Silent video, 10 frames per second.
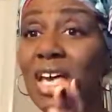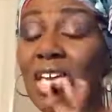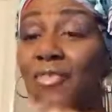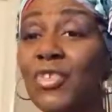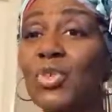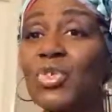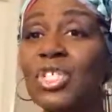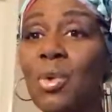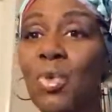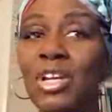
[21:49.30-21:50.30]
if you're
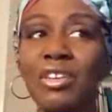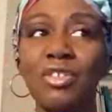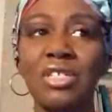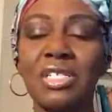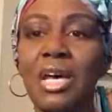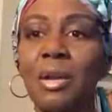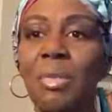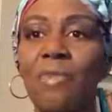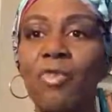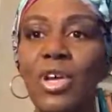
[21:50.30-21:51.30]
someone under the sound of
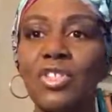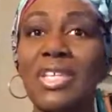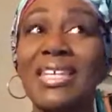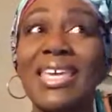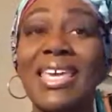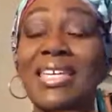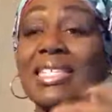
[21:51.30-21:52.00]
my voice that can't